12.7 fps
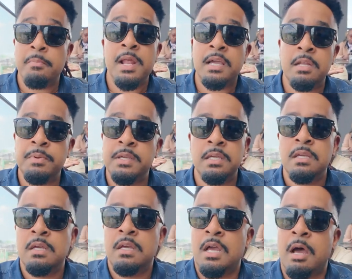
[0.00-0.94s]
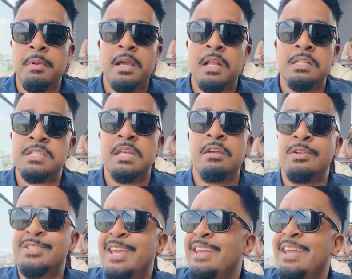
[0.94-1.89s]
I'm not going to sit here
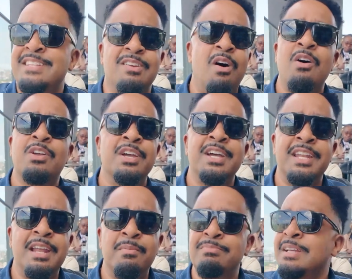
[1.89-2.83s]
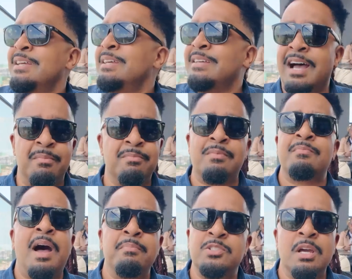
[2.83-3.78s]
and say it's all good.
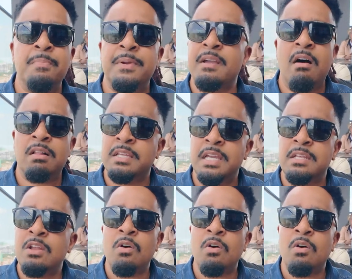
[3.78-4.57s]
I'm jumping all in.